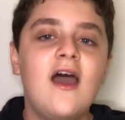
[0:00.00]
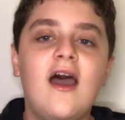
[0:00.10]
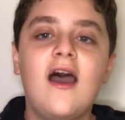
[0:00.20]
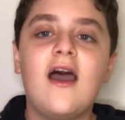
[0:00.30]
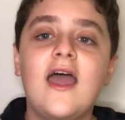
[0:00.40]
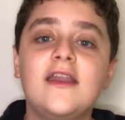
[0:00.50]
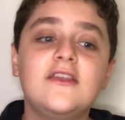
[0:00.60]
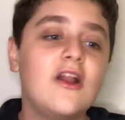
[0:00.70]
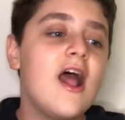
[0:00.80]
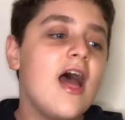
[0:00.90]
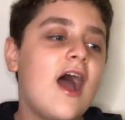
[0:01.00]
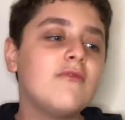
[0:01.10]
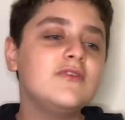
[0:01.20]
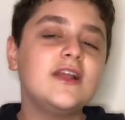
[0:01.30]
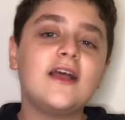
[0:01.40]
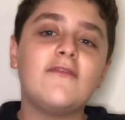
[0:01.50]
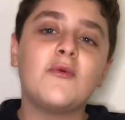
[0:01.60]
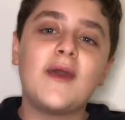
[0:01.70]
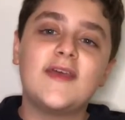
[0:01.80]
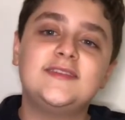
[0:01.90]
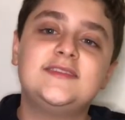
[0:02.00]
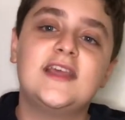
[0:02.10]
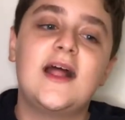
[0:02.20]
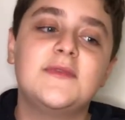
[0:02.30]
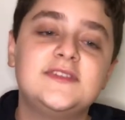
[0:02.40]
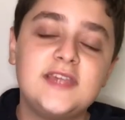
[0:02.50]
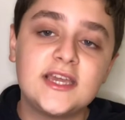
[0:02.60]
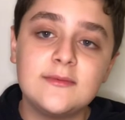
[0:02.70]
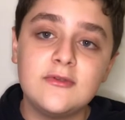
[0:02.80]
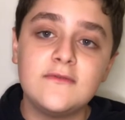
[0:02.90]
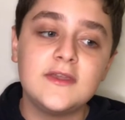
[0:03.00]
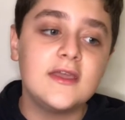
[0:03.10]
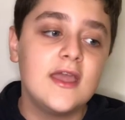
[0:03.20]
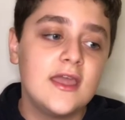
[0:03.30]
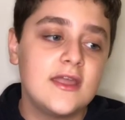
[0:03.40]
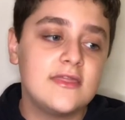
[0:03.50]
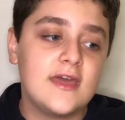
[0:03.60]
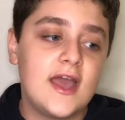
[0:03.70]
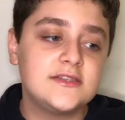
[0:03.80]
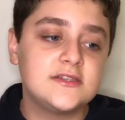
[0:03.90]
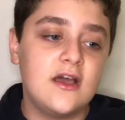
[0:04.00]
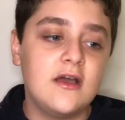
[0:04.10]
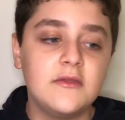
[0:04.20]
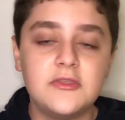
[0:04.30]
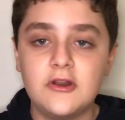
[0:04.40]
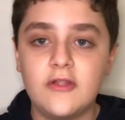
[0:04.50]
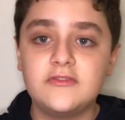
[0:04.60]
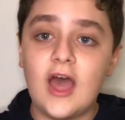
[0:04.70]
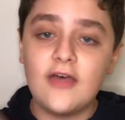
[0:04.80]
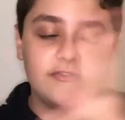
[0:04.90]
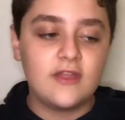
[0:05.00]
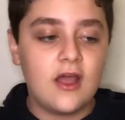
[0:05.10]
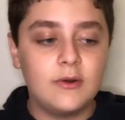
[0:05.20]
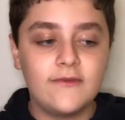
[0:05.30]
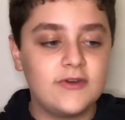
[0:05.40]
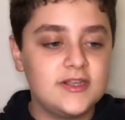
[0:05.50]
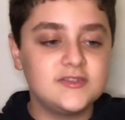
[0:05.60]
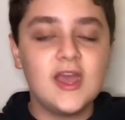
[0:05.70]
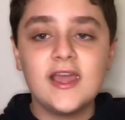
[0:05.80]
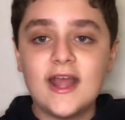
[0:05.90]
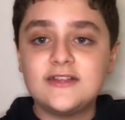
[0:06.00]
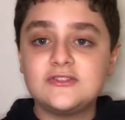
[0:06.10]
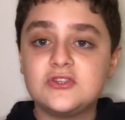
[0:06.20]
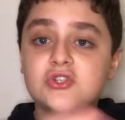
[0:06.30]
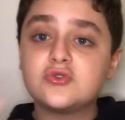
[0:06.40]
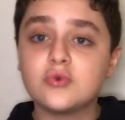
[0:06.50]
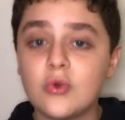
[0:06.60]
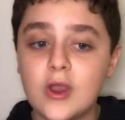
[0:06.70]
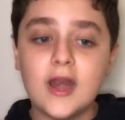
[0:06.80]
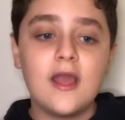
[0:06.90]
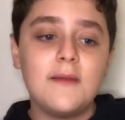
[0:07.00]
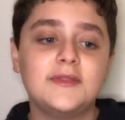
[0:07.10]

Uh, and you know, I really love the way they set up the second movie in that uh, you know Darth Star, whatever it is, gets destroyed,